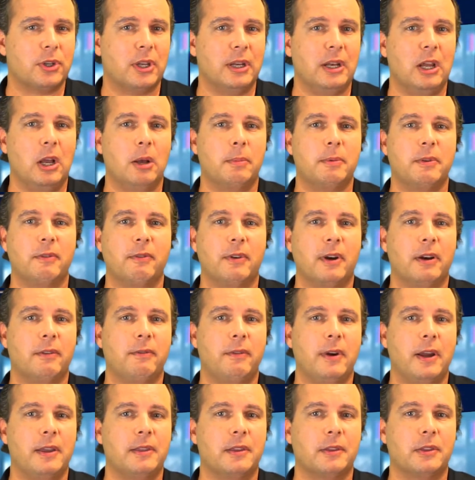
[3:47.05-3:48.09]
can help you
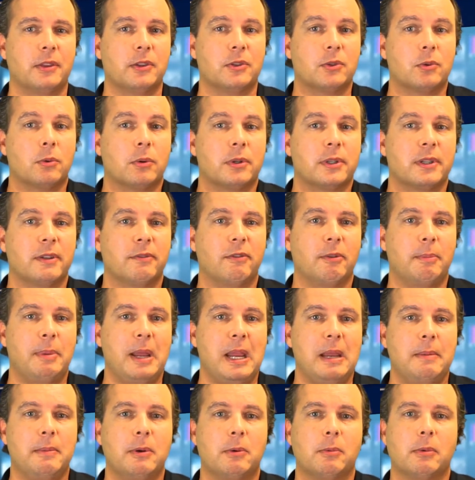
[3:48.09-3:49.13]
verify that the source of a
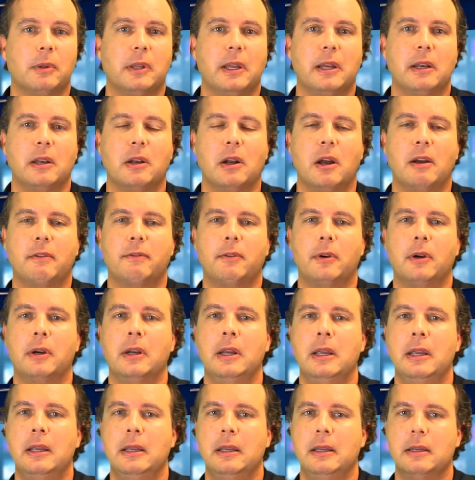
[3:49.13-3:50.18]
payment-related offer
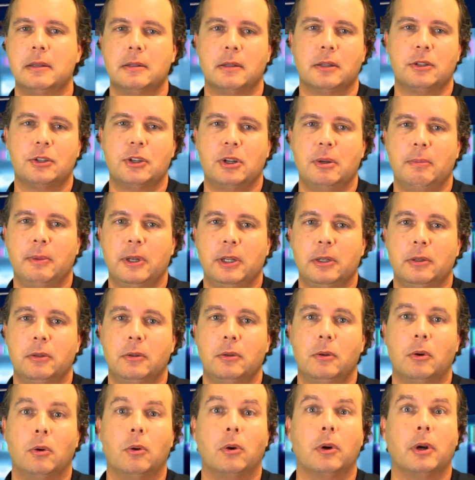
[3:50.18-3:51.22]
is legitimate
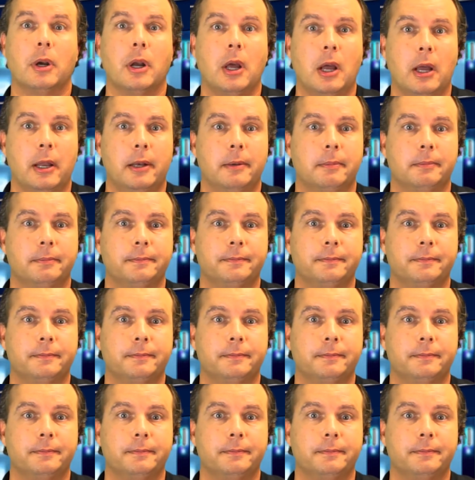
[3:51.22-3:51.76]
or not.